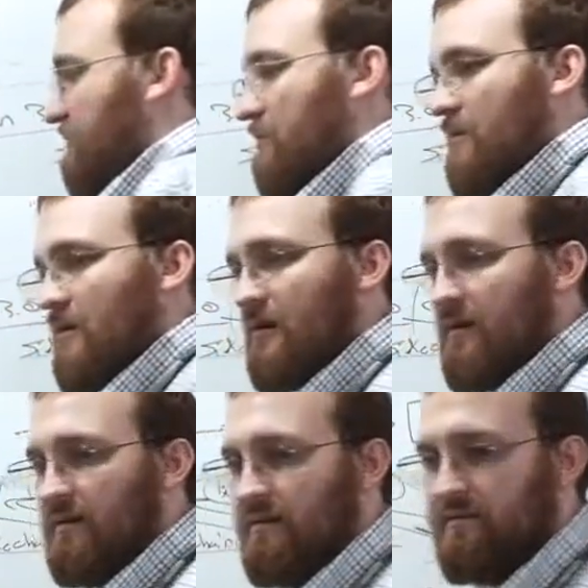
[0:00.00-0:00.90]

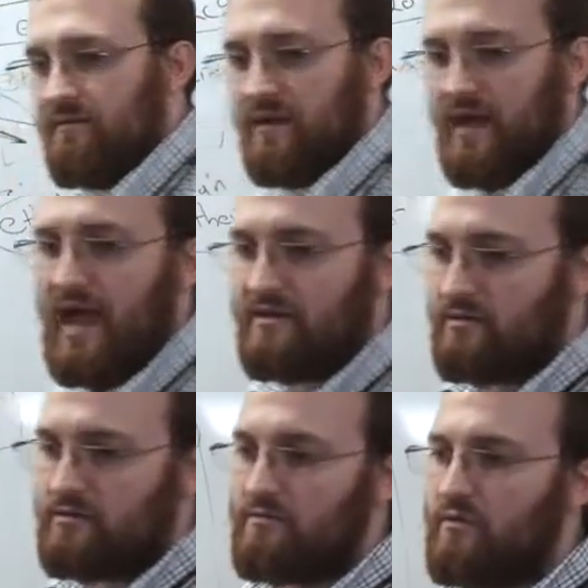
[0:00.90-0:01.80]
of
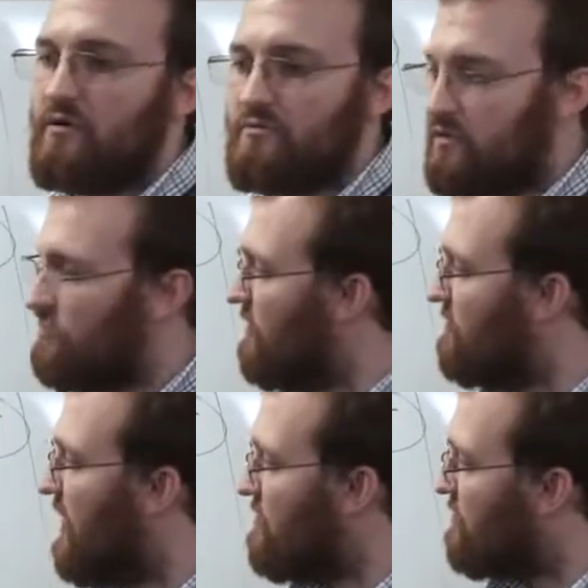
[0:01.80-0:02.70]
actors involved in a
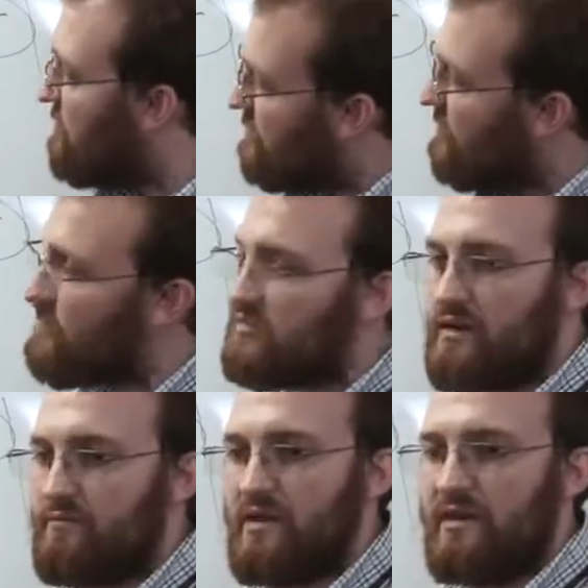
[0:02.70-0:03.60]
transaction. It's a
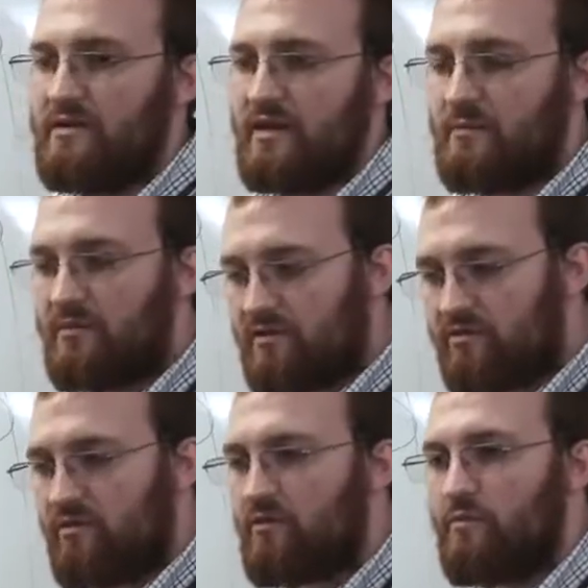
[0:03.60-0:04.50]
subset of metadata, but
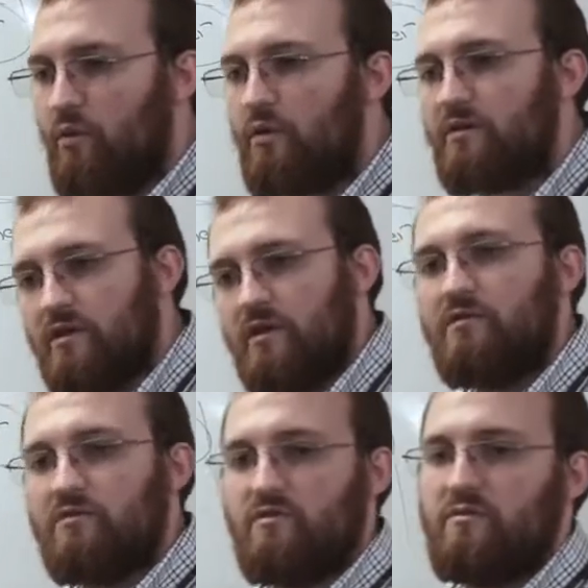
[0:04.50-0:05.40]
it's so important
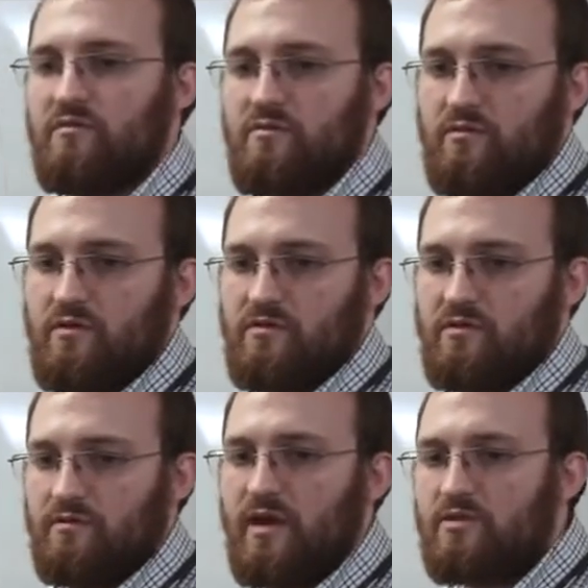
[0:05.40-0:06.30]
it deserves its own
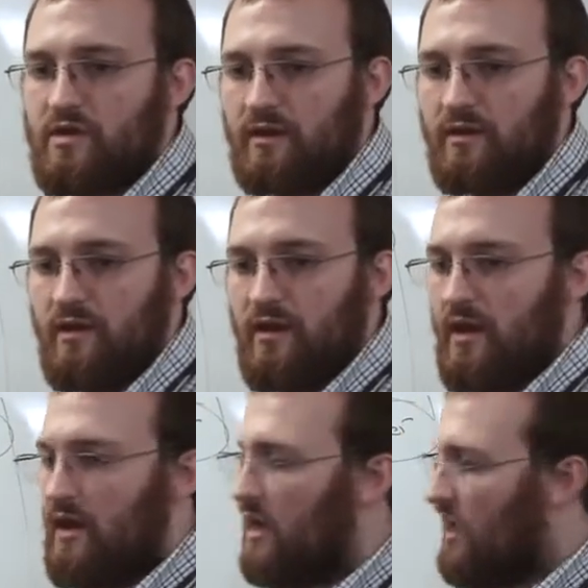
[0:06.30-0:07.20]
consideration.
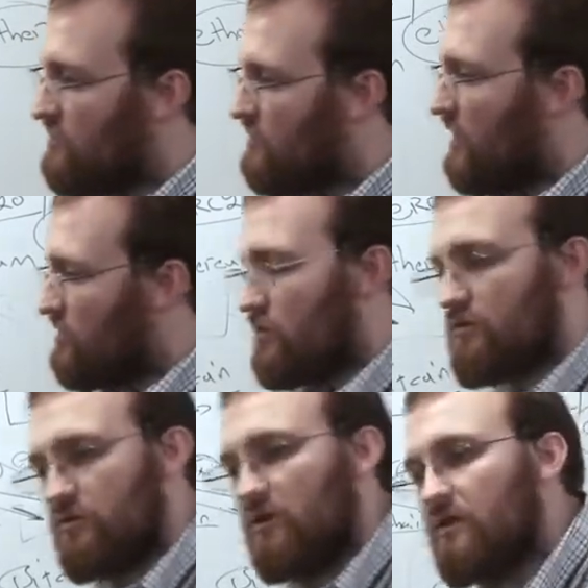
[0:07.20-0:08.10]
It's not
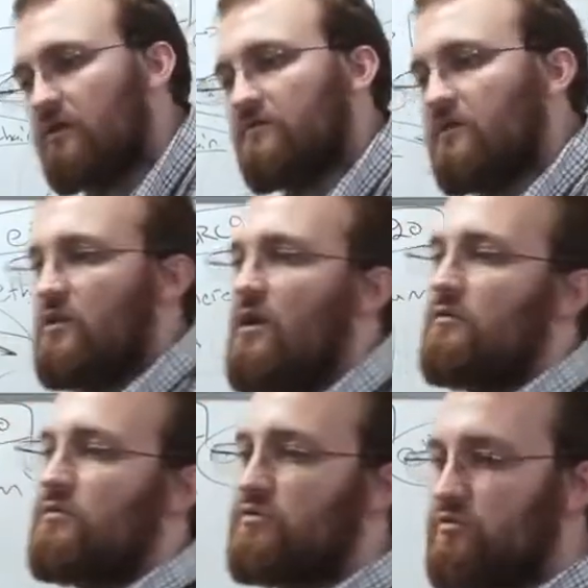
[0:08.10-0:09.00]
just good enough to
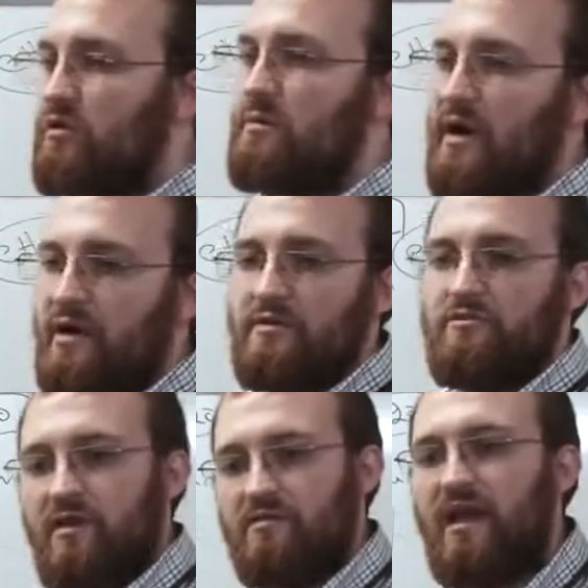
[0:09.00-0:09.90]
know the story behind
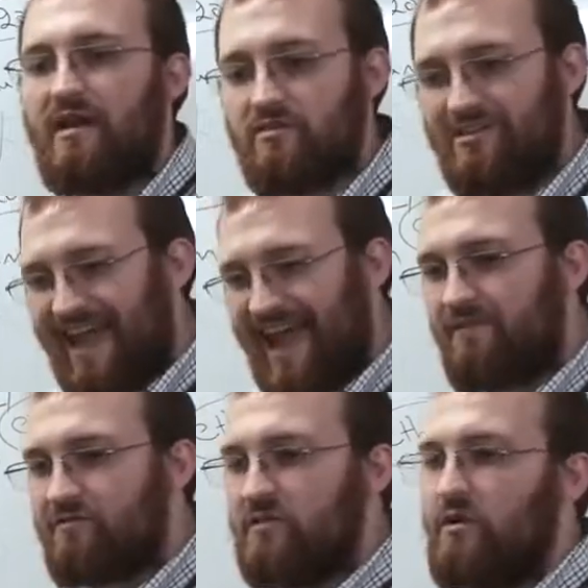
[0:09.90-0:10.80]
the transaction. You
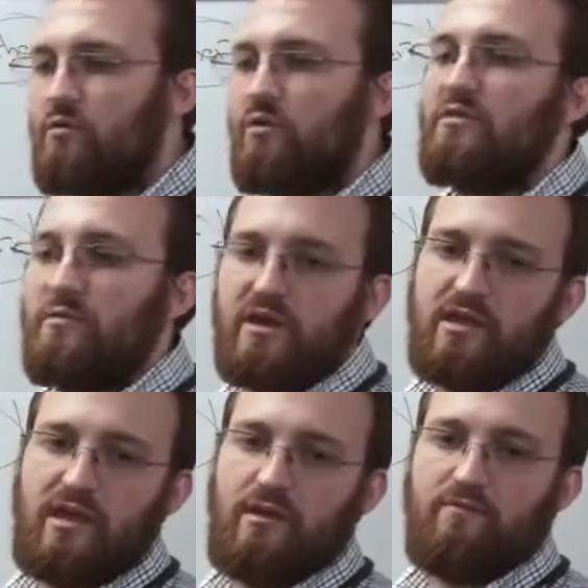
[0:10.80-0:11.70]
have to know where the
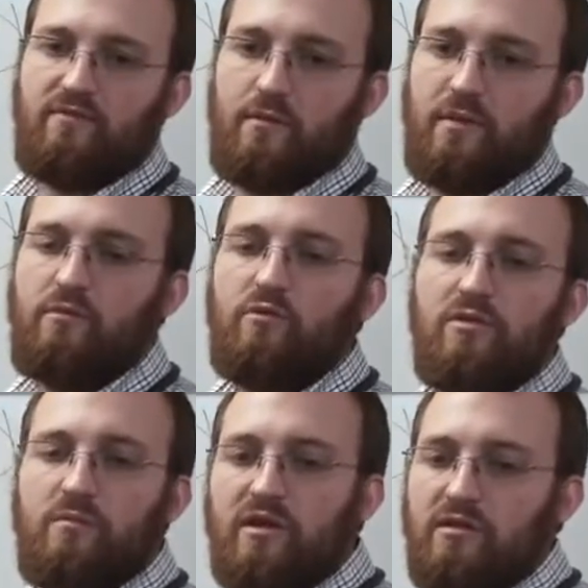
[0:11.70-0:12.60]
money came from and
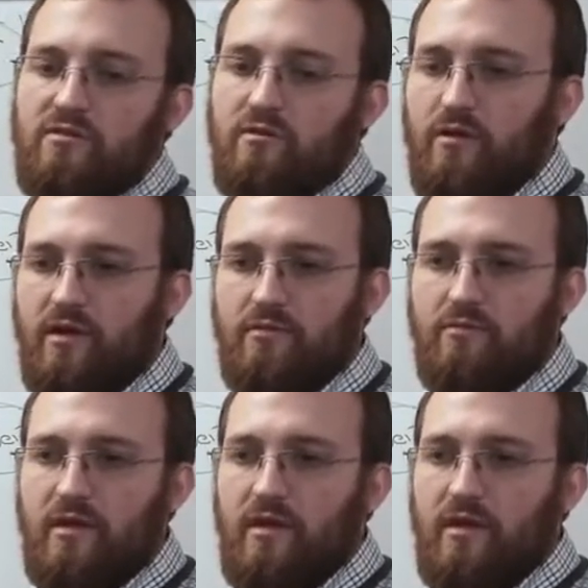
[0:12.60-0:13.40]
where the money's going.